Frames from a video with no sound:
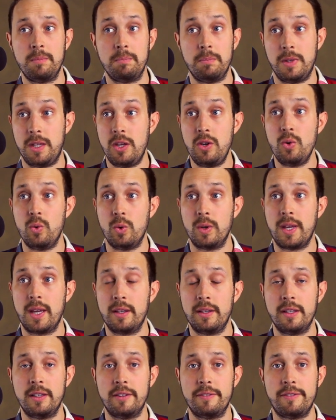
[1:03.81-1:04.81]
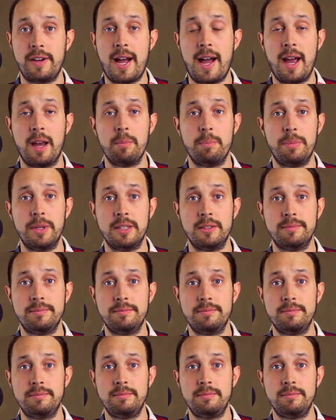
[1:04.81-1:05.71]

you killing the vibe, but